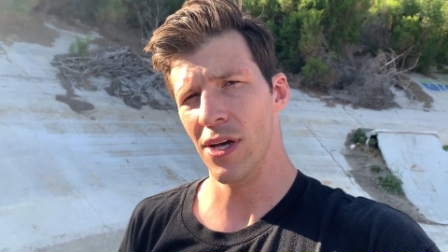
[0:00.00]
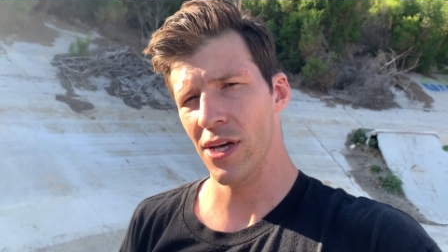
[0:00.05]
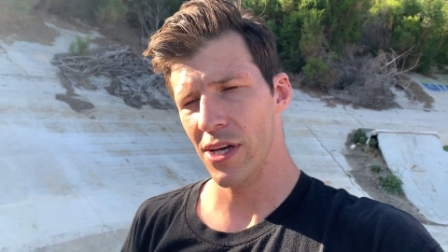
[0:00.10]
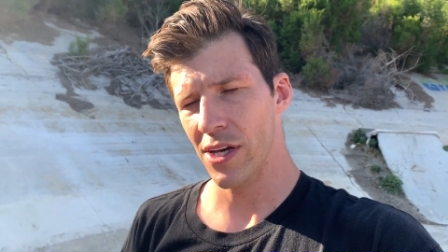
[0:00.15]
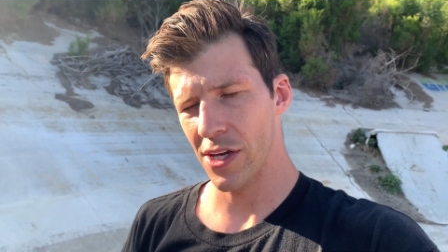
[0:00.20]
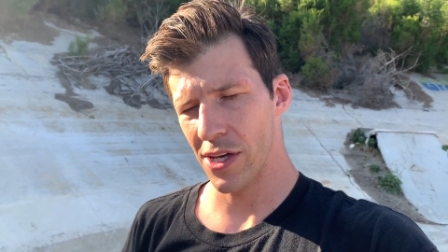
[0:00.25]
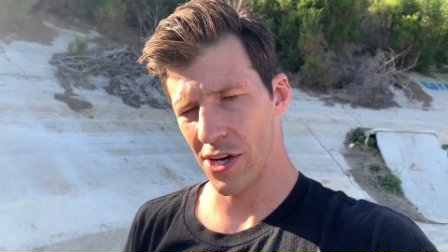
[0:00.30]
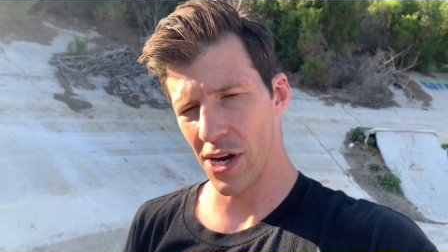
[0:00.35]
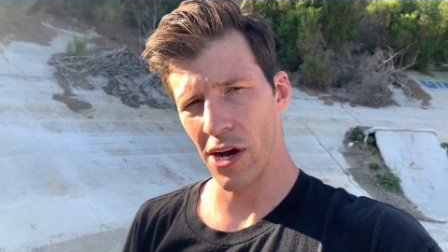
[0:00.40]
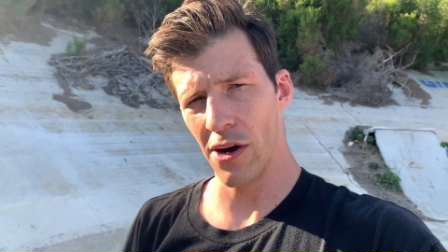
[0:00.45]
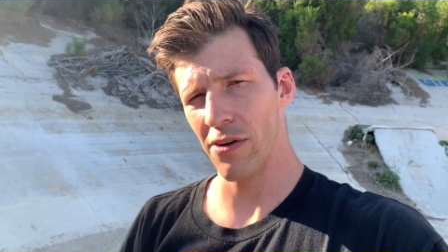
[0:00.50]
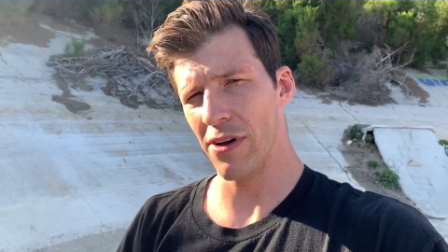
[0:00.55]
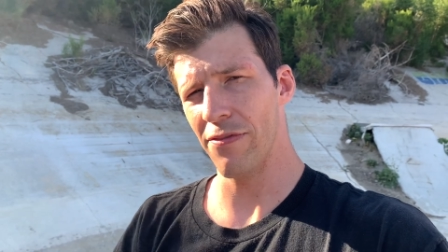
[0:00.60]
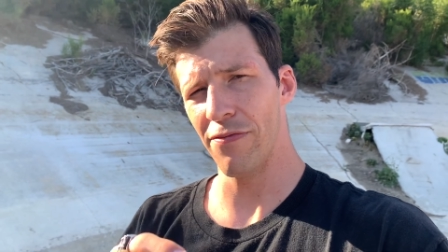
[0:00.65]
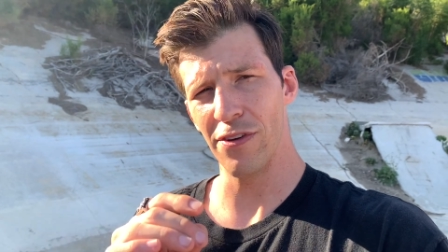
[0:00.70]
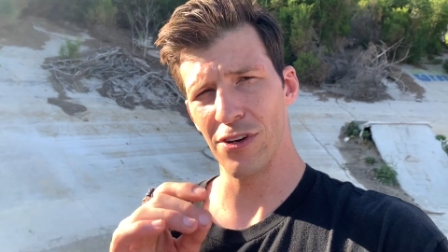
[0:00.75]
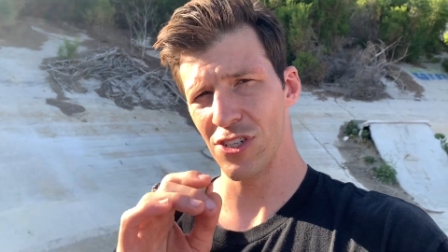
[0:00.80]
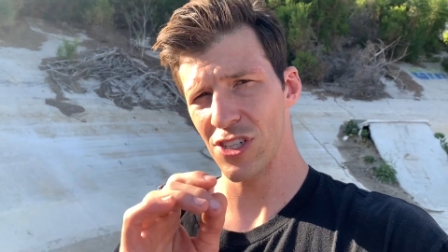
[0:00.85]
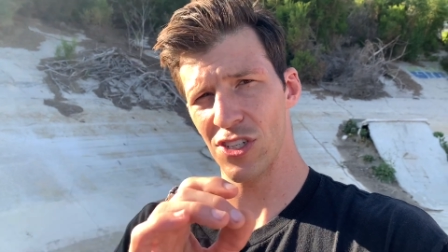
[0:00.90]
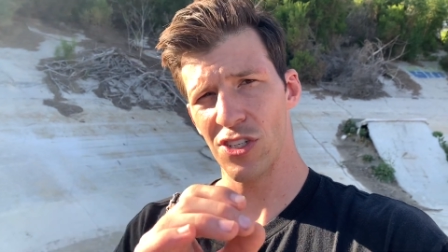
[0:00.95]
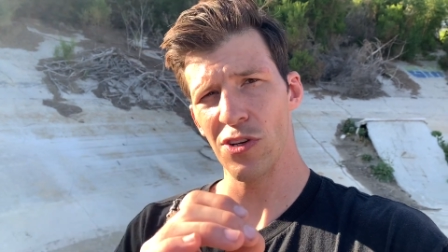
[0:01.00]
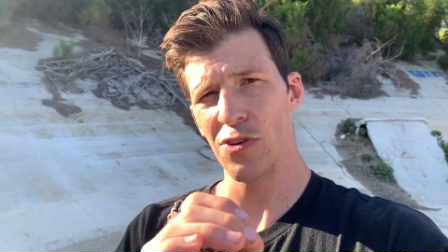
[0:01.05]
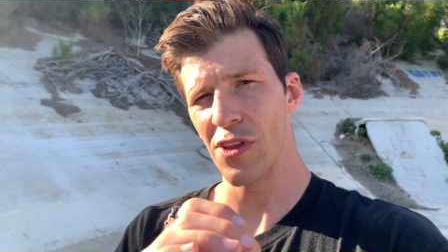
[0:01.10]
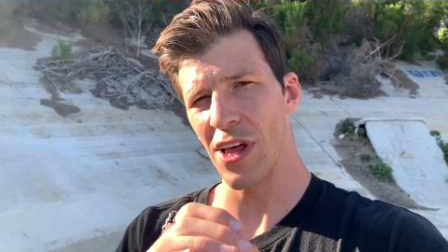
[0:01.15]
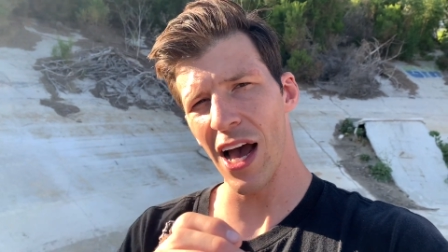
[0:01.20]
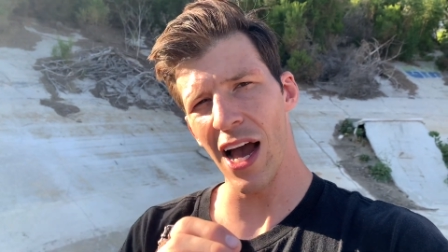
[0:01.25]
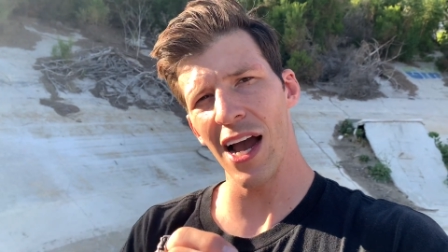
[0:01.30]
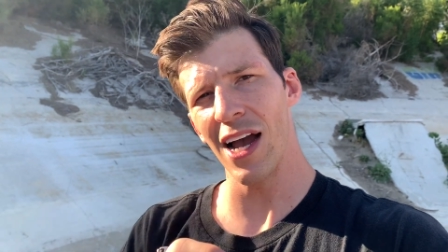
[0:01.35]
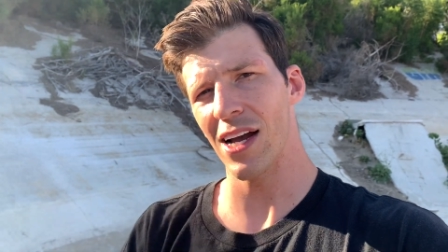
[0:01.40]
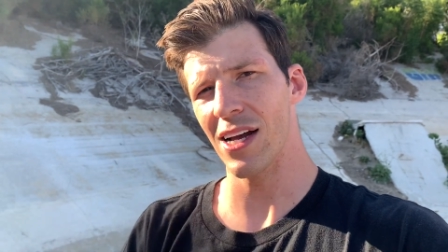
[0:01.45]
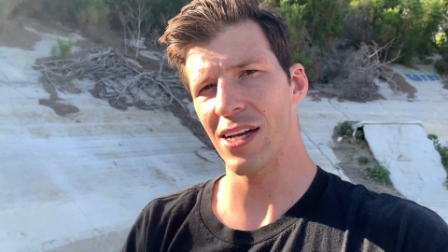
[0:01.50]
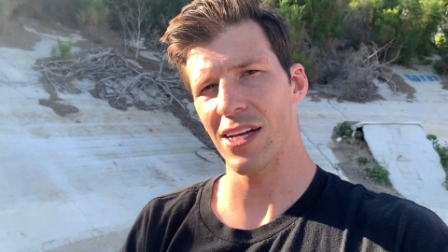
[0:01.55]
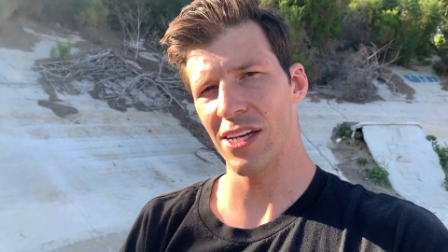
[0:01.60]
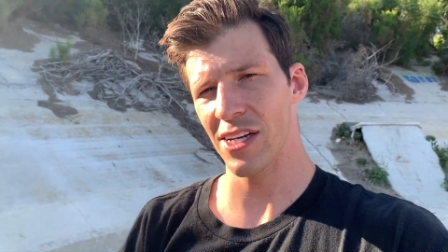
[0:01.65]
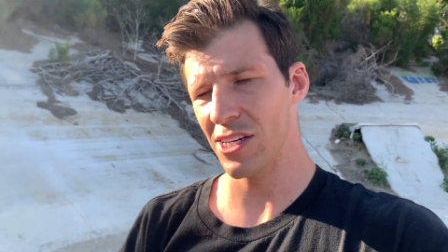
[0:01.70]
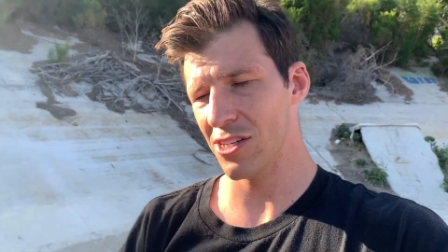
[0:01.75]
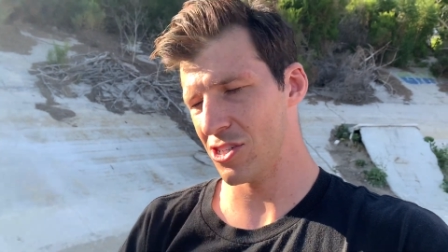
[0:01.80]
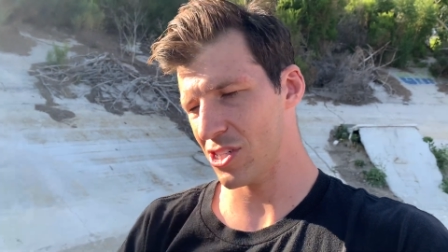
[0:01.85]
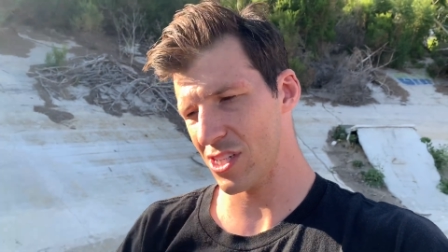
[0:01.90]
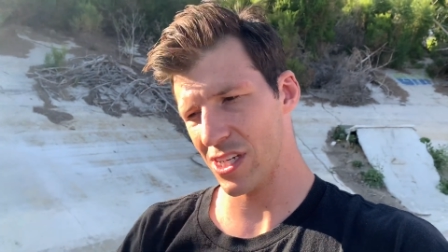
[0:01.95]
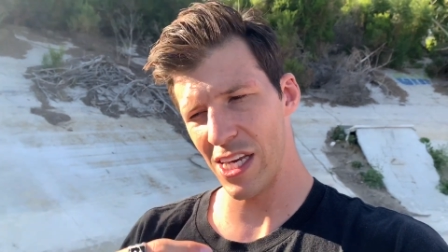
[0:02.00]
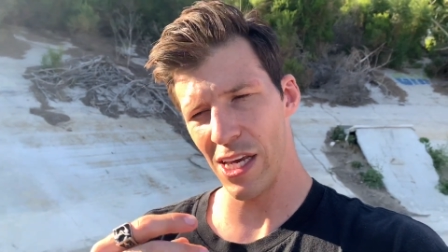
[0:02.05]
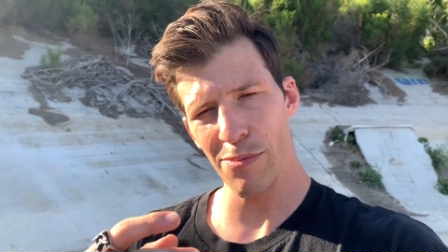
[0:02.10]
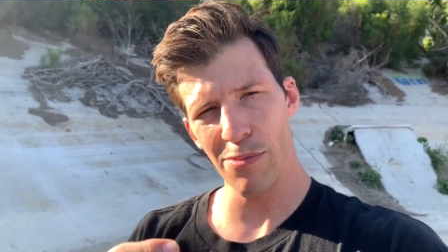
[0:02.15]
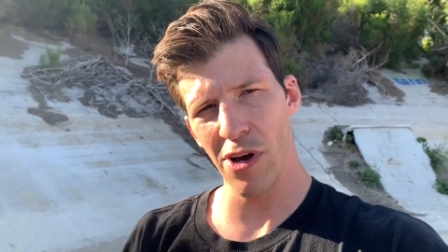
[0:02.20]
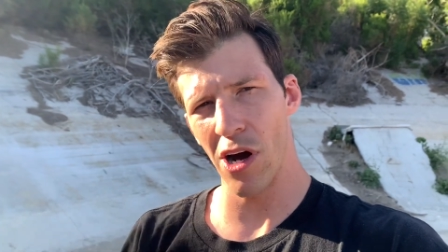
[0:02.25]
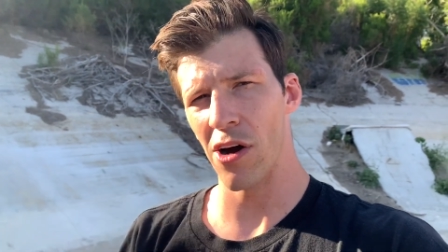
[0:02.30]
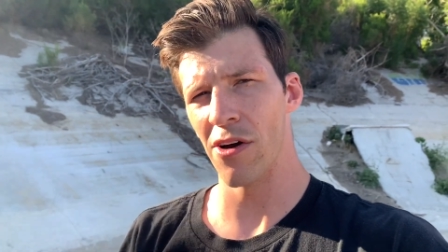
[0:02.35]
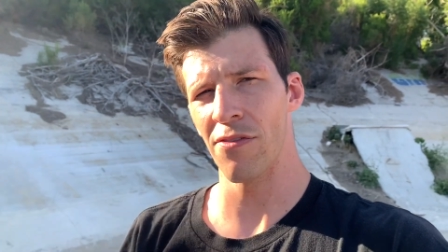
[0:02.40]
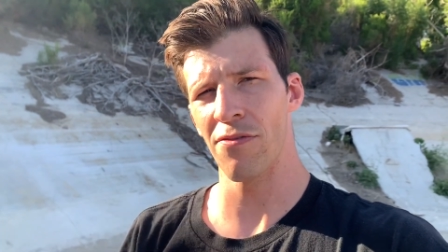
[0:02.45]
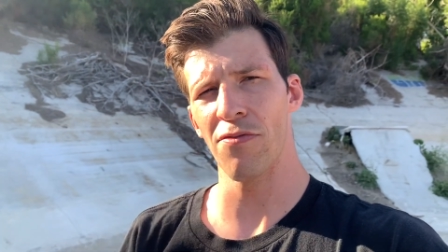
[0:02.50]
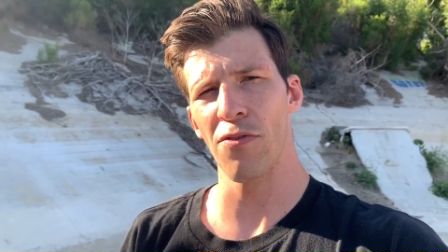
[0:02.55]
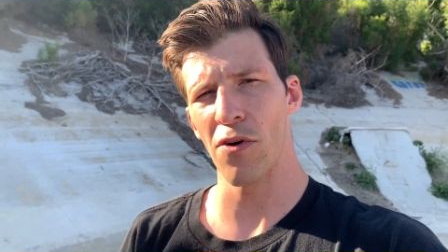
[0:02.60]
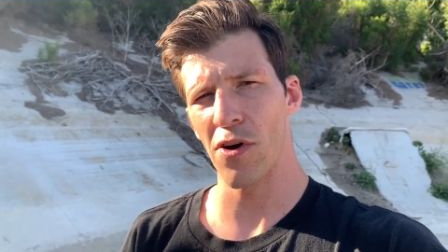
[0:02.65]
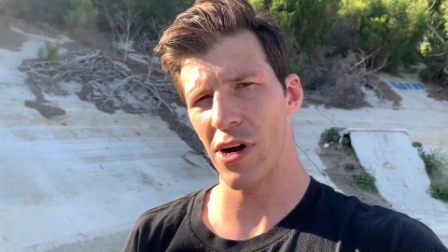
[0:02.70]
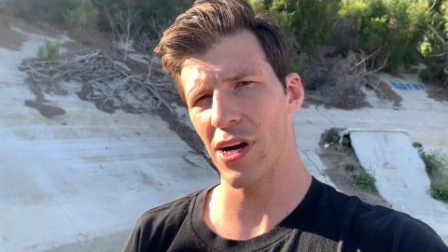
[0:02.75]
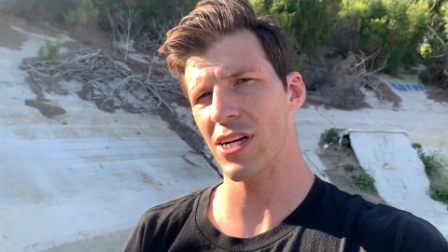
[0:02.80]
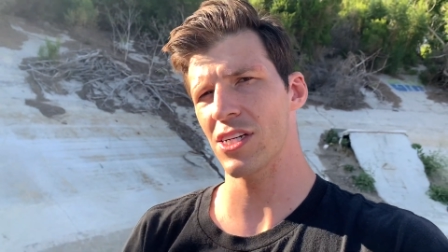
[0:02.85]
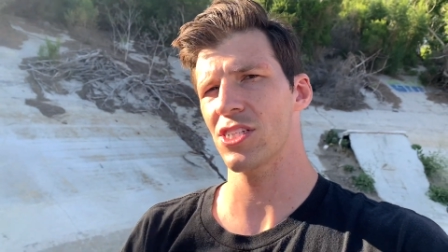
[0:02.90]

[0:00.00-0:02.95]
If you just do that and you just keep going for it,